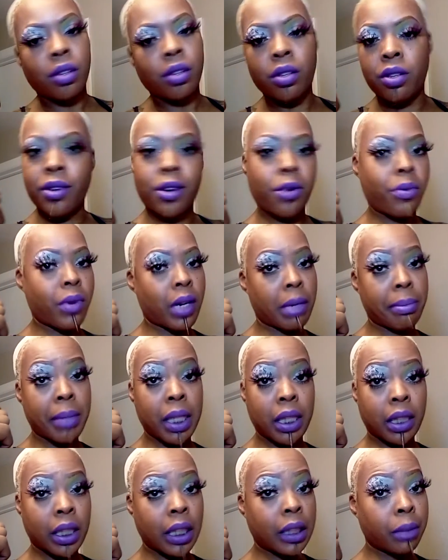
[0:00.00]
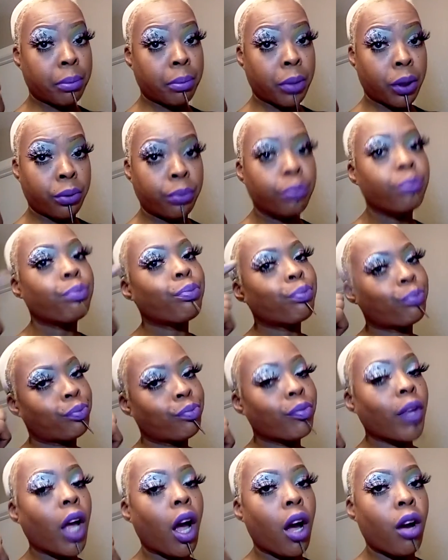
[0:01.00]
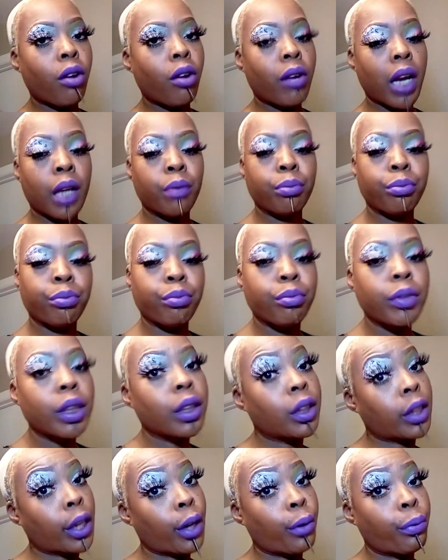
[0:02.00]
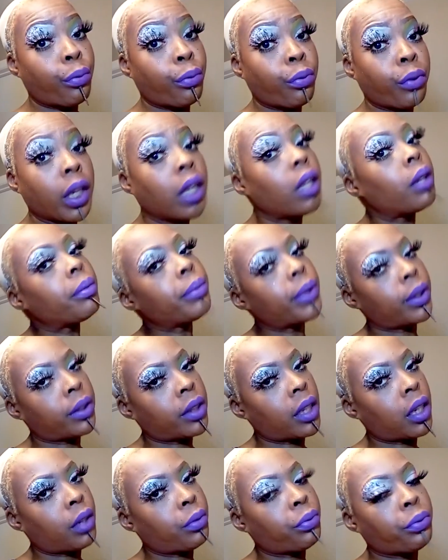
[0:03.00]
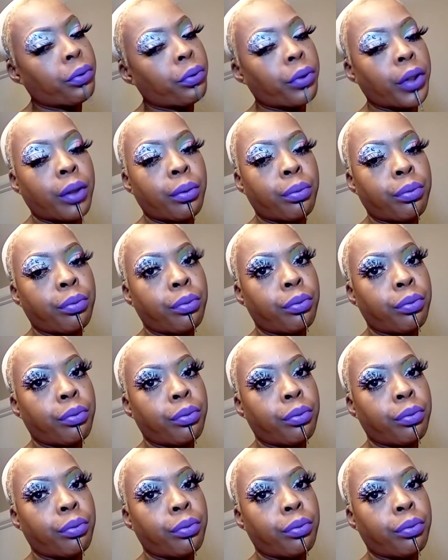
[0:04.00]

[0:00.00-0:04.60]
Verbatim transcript: You don't want to miss this, boo. Okay? Tell a friend to tell a friend.